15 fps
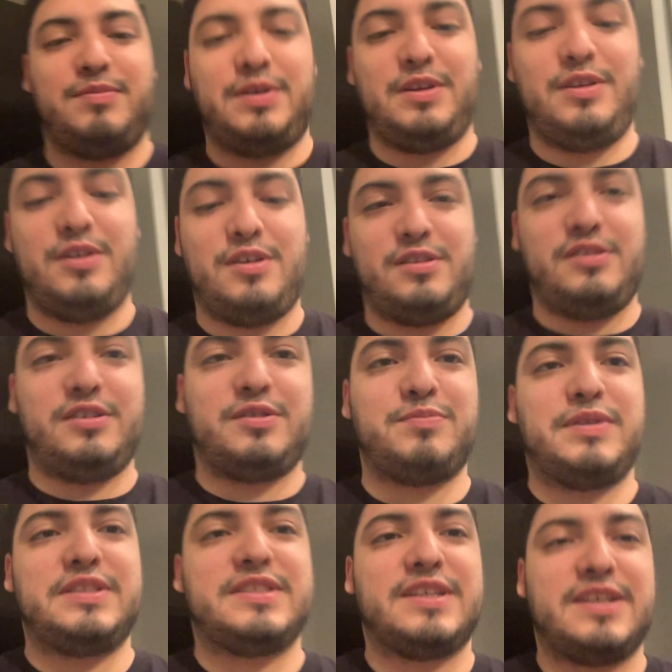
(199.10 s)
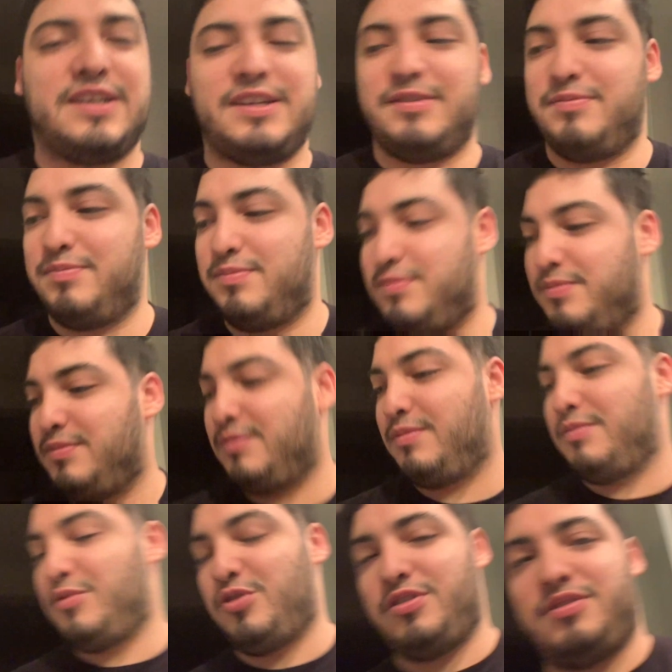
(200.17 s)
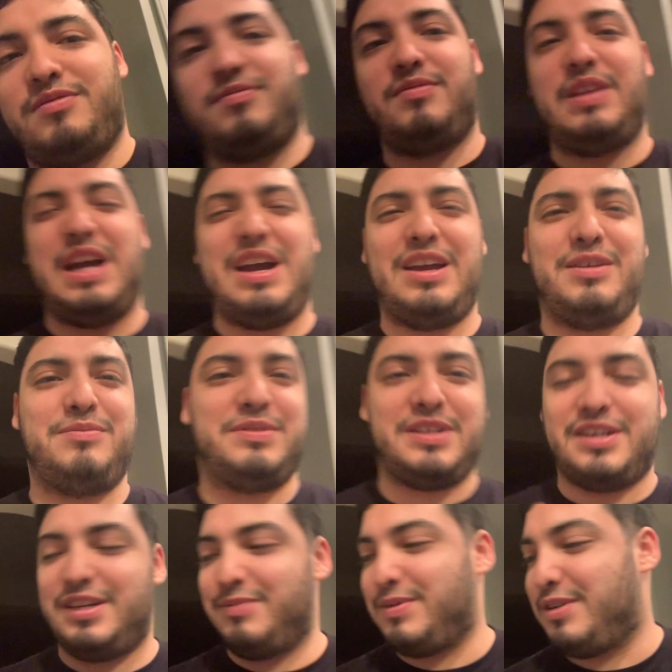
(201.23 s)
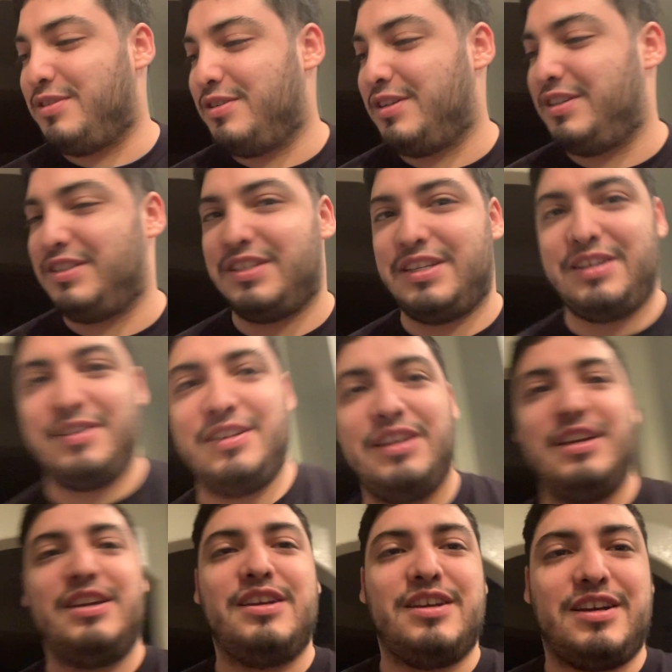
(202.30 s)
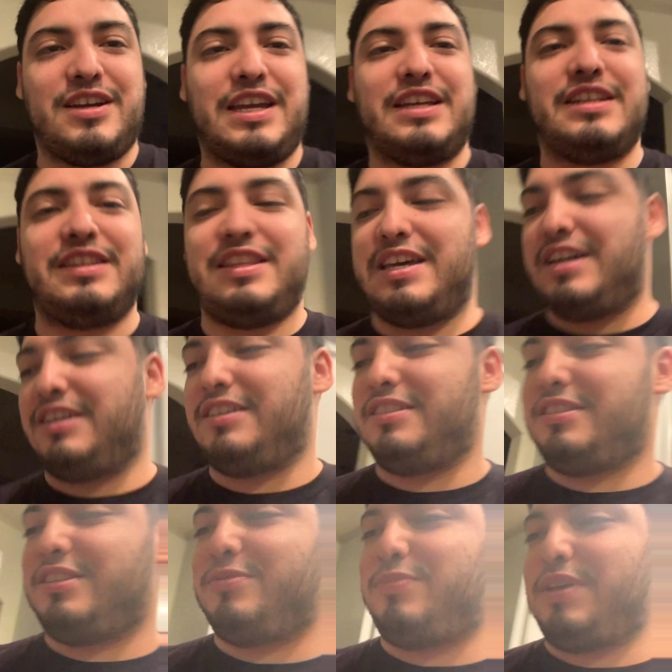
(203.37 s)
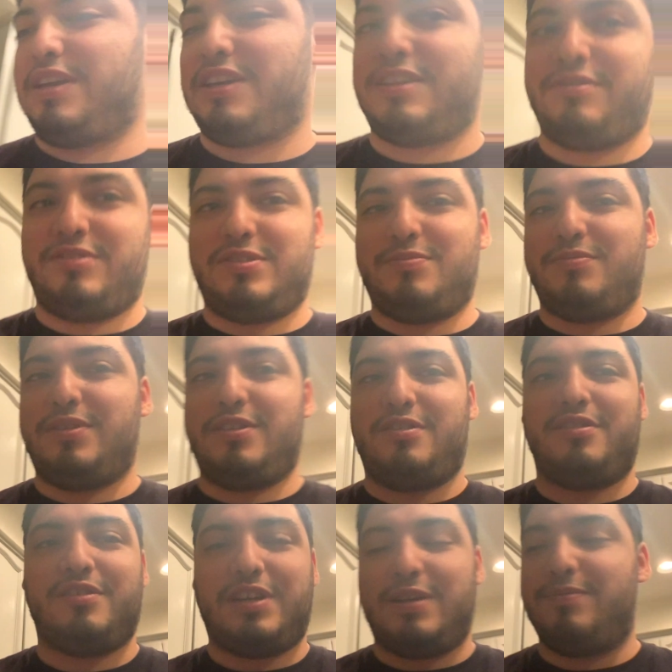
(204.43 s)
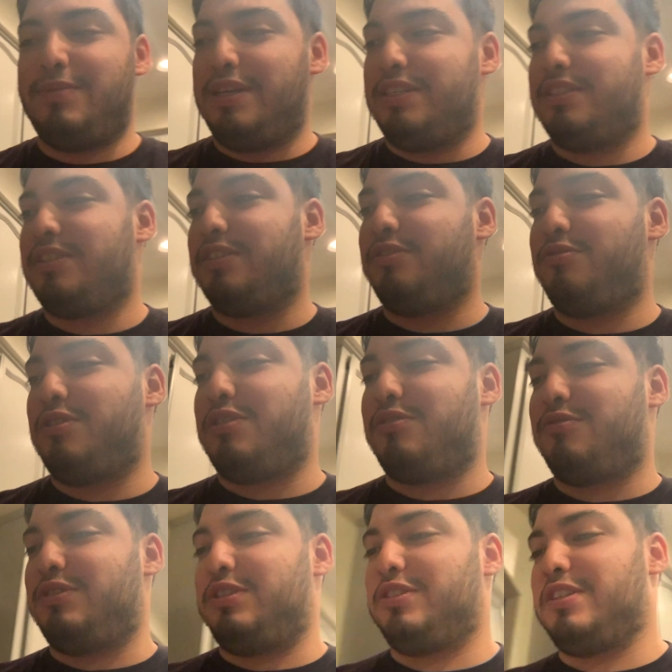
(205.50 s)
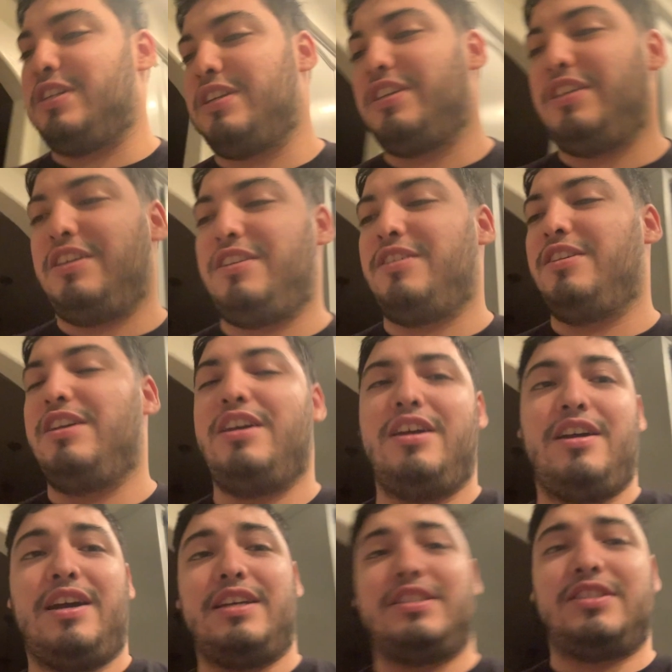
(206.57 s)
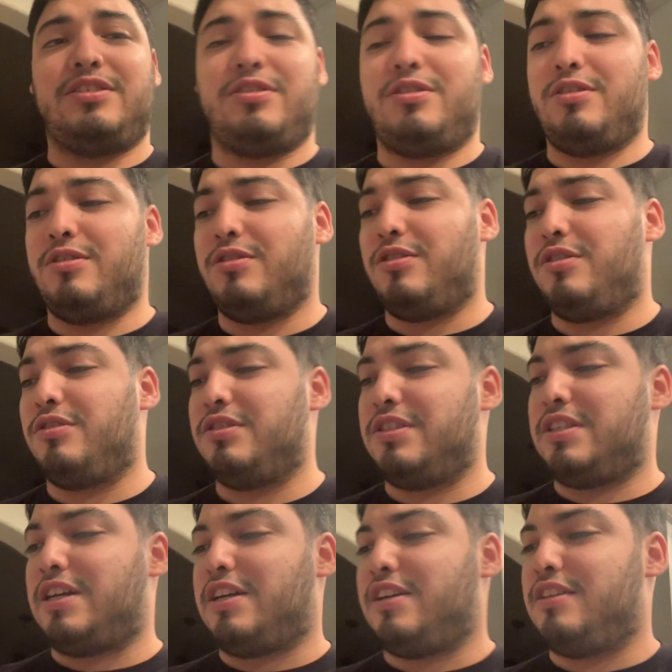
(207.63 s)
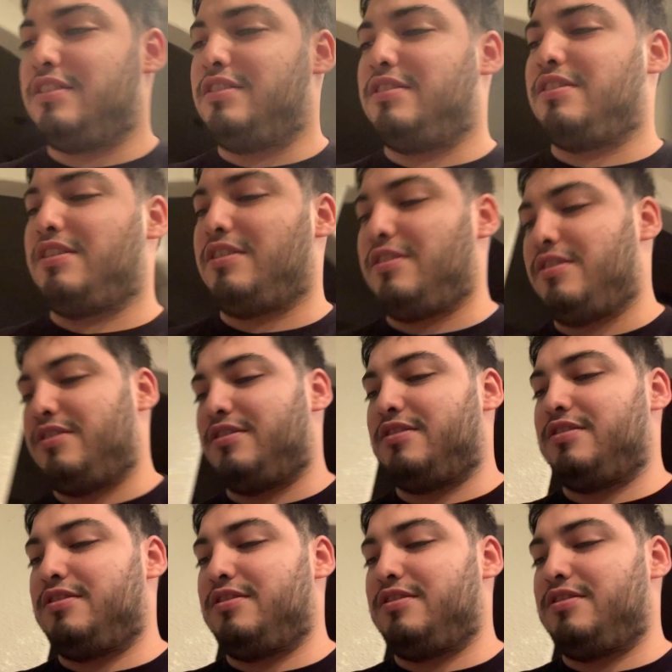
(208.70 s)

garlic, my thyme, or thyme, I don't know how you say it. I added that into the pan, some butter. I basted throughout while I was cooking. I seared it on all sides. I